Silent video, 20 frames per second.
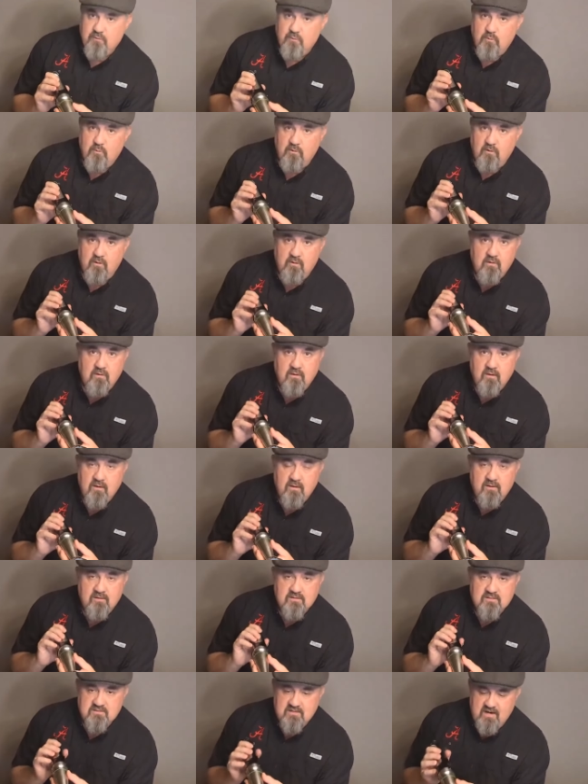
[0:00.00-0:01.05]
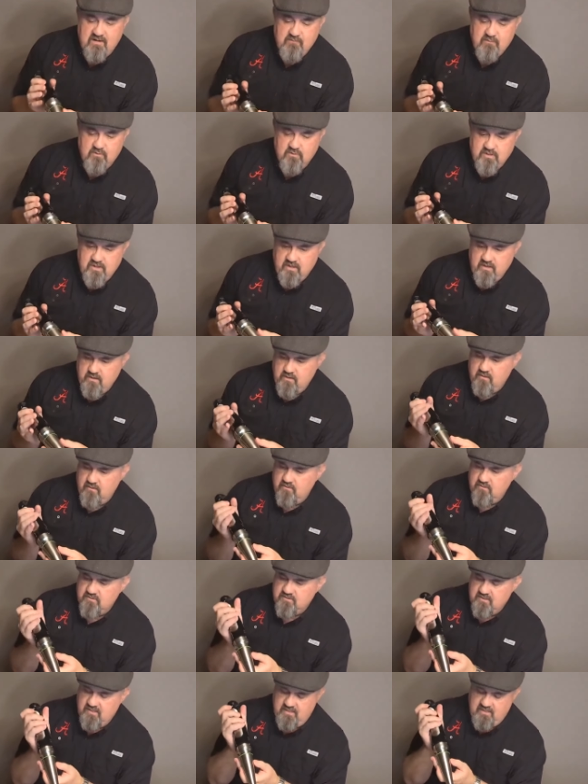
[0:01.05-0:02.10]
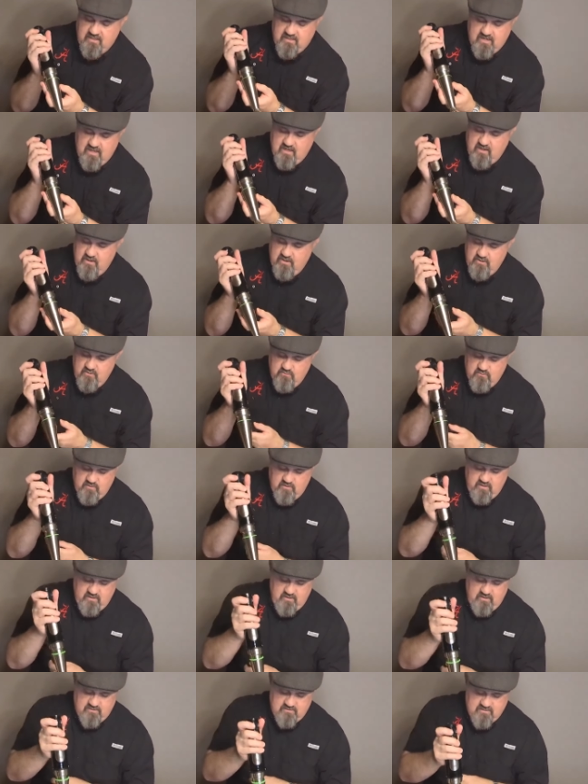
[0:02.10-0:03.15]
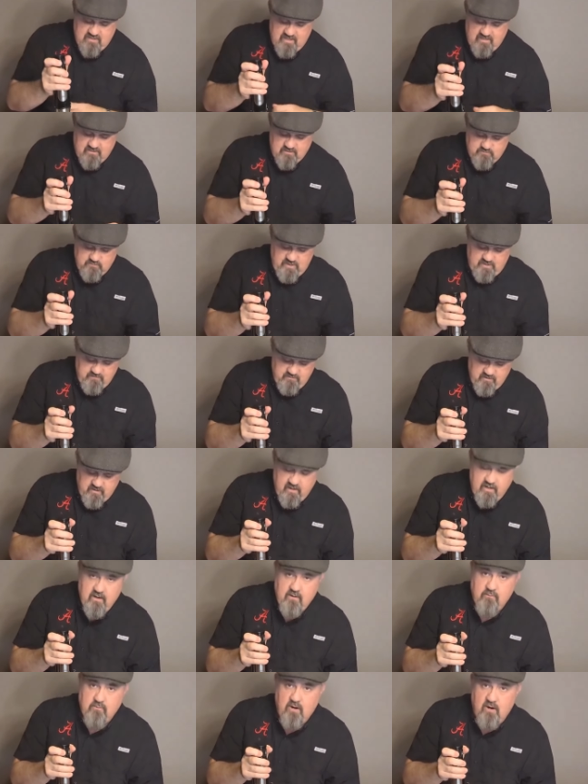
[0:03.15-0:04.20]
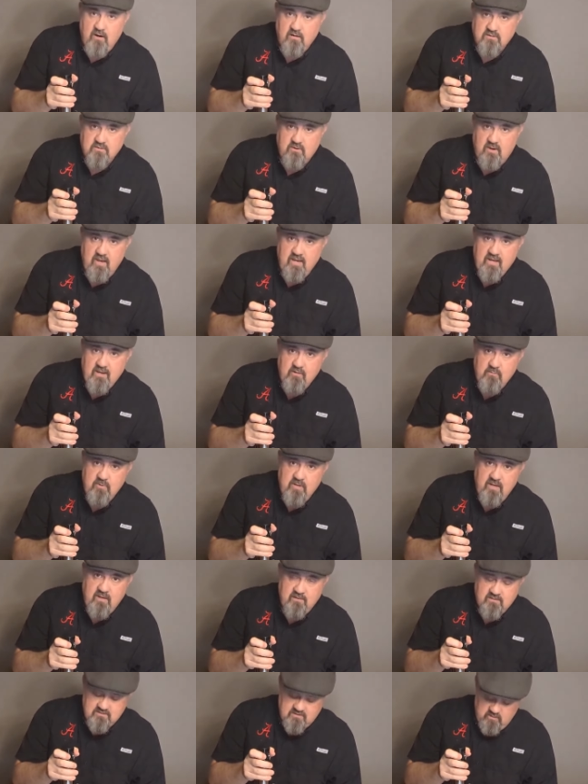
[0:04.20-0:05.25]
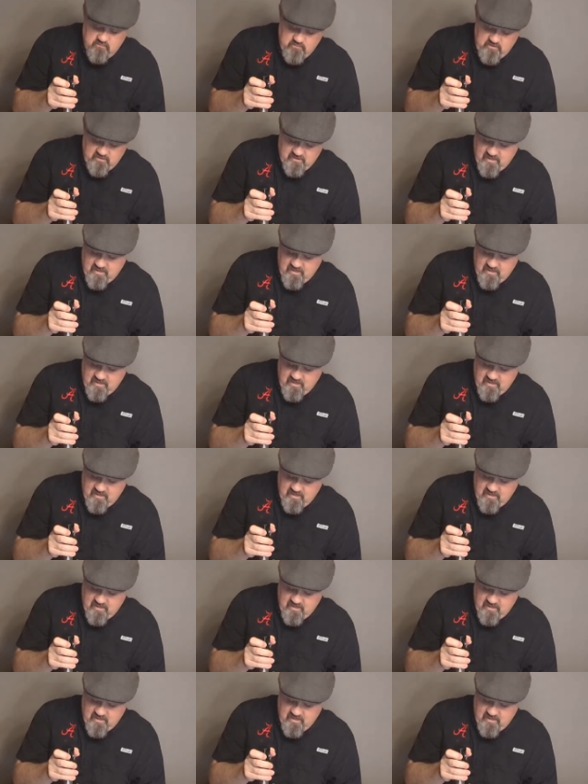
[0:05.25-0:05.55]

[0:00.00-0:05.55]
for several years and got a new one, and this baby right here rocks. So hang on a minute, it's gonna be